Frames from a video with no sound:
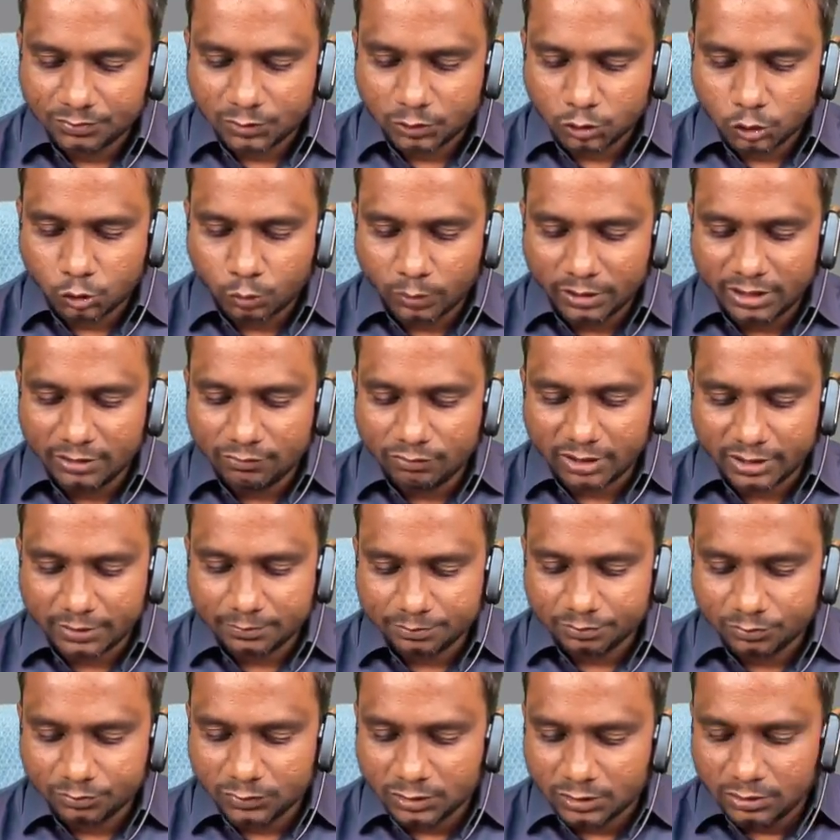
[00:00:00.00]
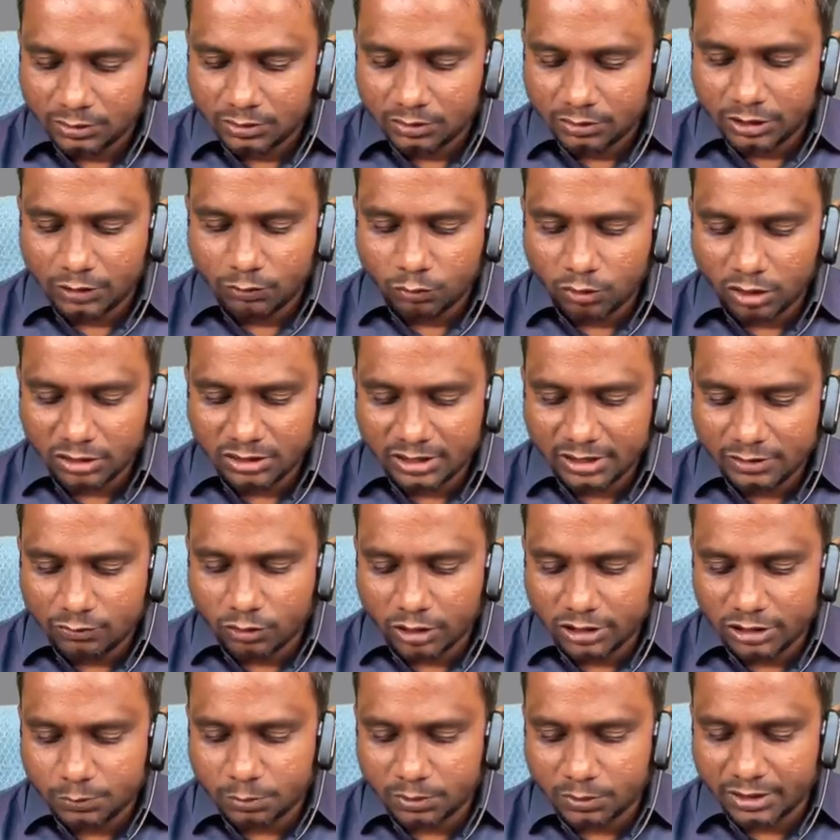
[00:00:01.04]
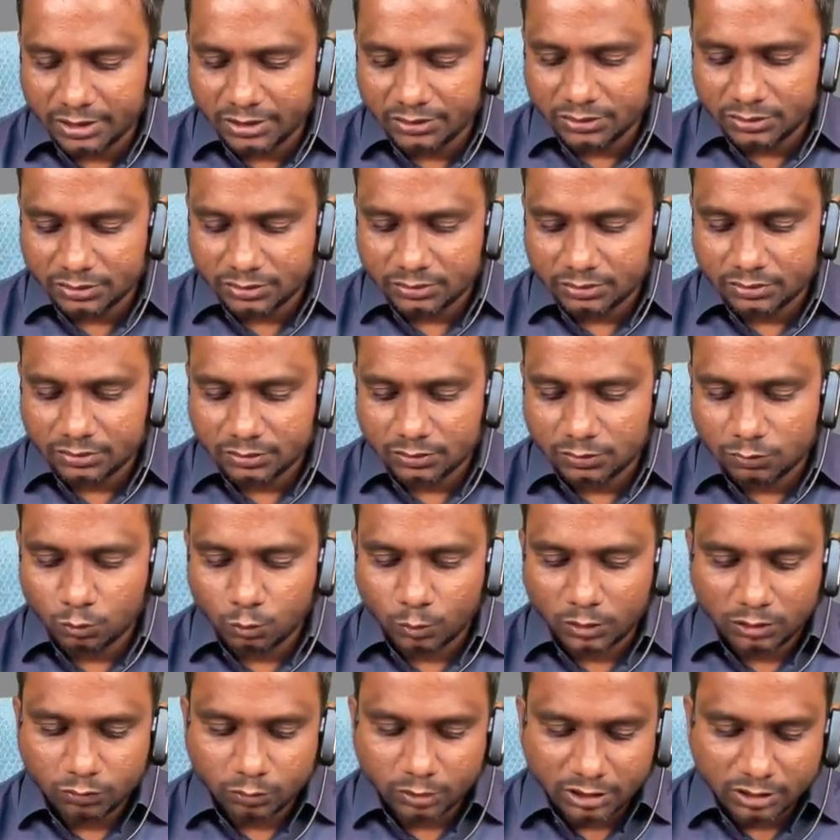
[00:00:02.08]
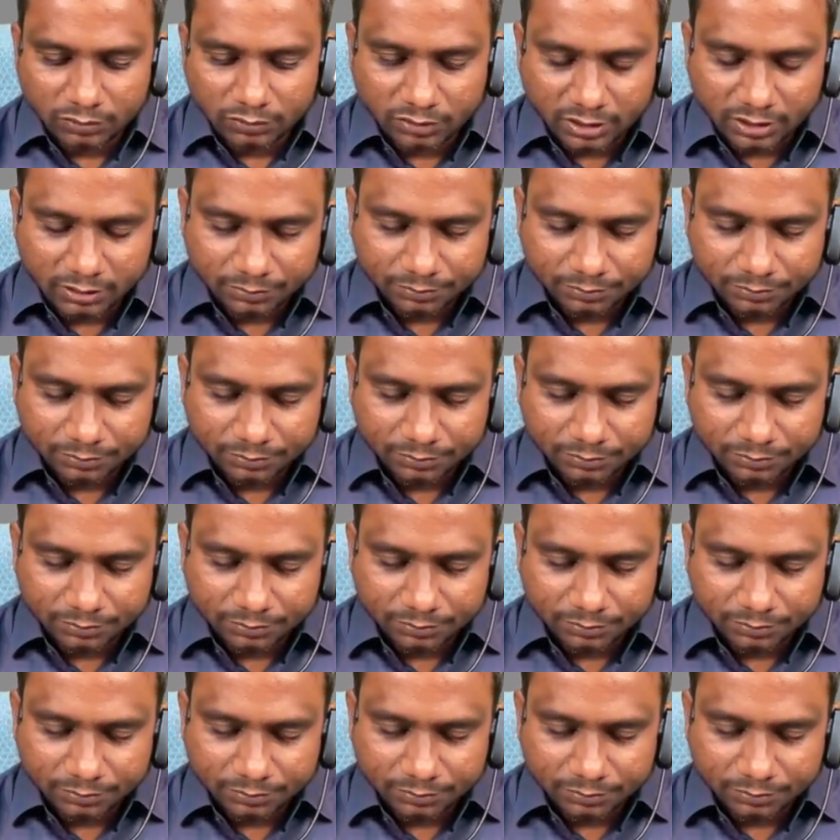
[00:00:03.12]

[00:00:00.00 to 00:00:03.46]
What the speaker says: 25. Then what is the invoice price? 125.